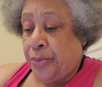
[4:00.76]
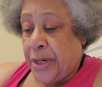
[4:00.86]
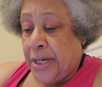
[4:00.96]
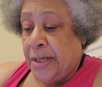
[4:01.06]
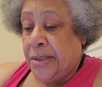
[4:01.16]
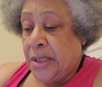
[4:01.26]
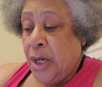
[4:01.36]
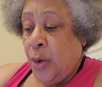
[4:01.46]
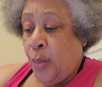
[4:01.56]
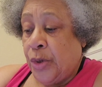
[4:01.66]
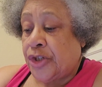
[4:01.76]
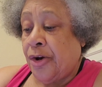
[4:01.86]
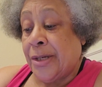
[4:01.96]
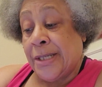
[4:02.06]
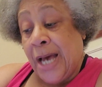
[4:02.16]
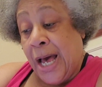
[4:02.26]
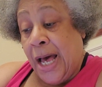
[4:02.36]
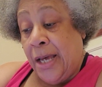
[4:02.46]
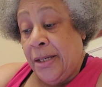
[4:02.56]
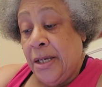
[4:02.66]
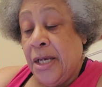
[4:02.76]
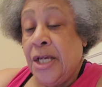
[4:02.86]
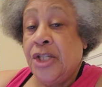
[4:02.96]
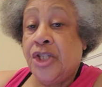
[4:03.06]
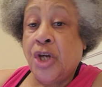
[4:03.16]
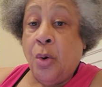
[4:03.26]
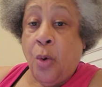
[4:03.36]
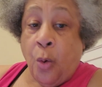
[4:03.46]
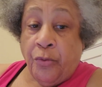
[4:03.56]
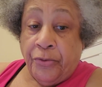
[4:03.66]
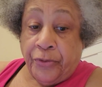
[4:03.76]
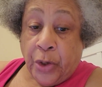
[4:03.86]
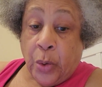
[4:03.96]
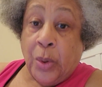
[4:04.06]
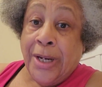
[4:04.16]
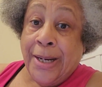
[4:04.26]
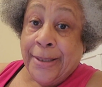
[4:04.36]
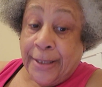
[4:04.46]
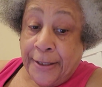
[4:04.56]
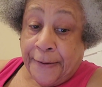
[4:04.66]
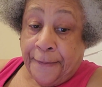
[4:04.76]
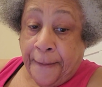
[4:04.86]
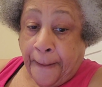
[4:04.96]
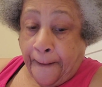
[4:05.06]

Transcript: springs which are in God shall overflow again.